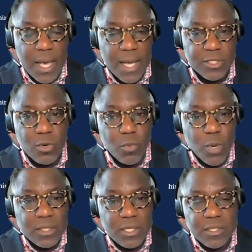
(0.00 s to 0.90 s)
And so
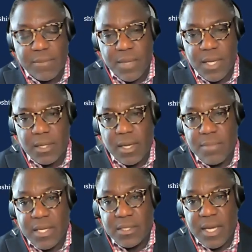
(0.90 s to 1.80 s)
what does that mean?
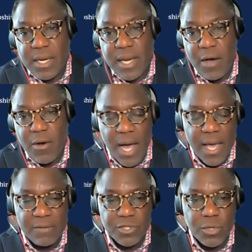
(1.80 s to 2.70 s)
It means that now I
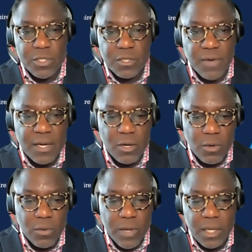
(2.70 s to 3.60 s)
have choice. If I
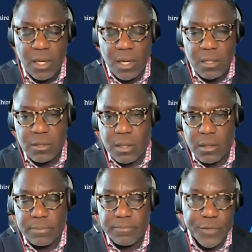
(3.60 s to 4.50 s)
know that
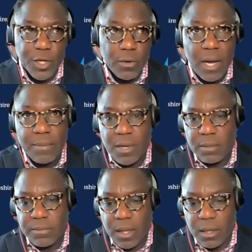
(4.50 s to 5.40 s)
I'm
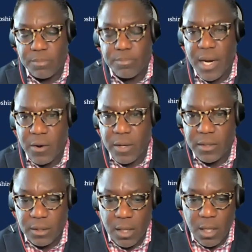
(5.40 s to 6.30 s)
a
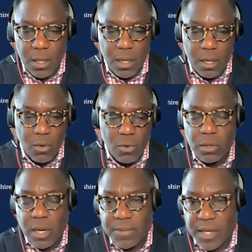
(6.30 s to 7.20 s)
parent
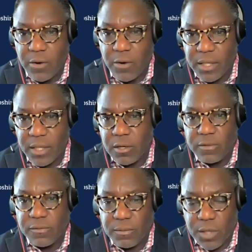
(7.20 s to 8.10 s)
or I'm a caring
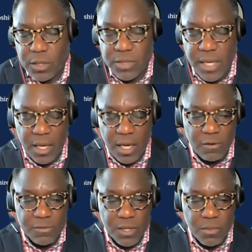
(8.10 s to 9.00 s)
adult, taking
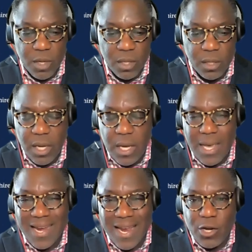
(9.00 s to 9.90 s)
care of someone,
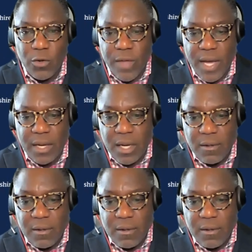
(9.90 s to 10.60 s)
and I know that